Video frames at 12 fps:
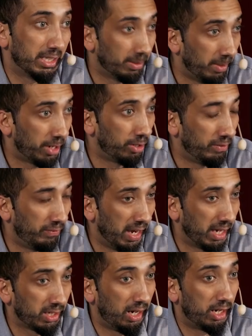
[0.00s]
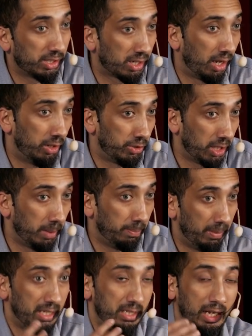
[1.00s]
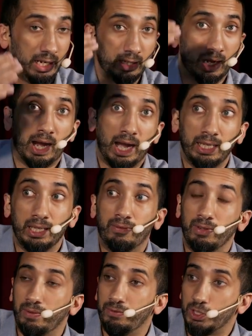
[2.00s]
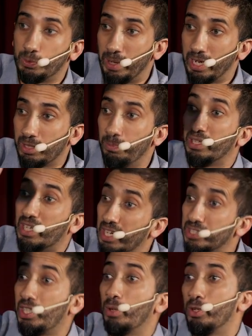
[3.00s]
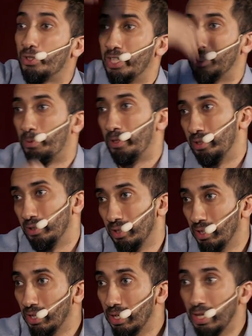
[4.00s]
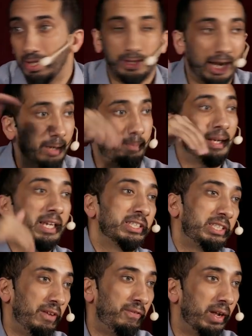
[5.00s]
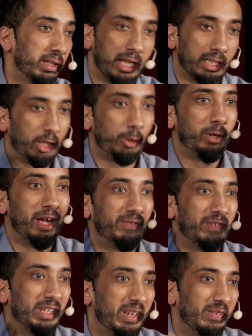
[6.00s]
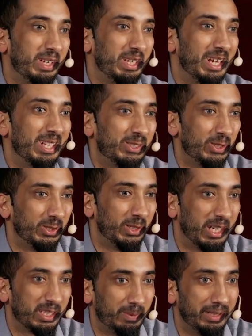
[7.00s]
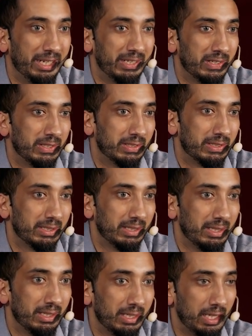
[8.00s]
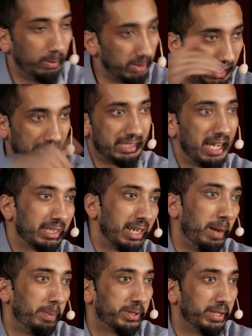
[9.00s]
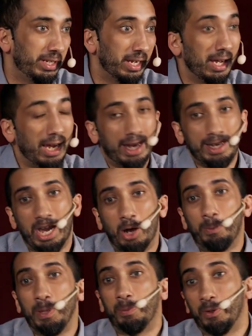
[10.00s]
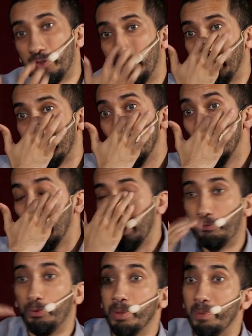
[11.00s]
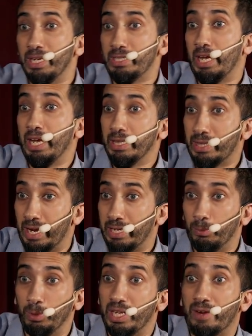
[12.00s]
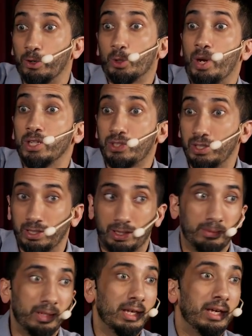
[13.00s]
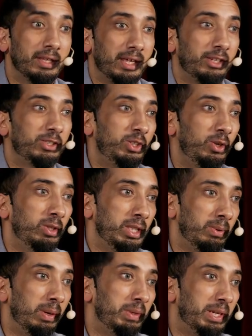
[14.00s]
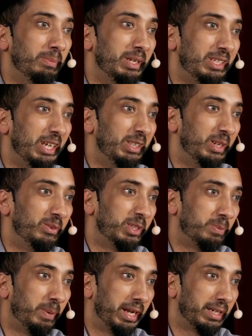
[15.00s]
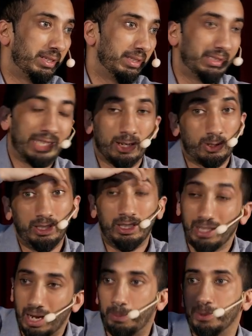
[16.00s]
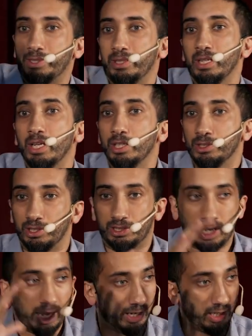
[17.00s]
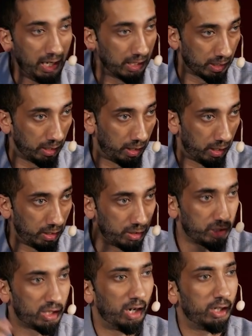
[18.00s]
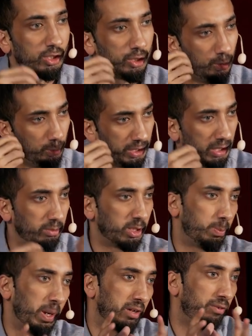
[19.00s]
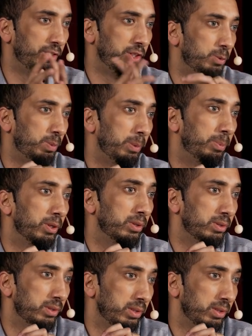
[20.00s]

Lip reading: As a matter of fact, our scholarship maintained a high level of respect because they were transparent. Not because they felt like they don't have to give any answers or explanations. It was the exact opposite. And now people think if we maintain that and we never question them, that is the only way we can maintain their respect. It's actually the opposite. Society as a large starts losing respect for these people.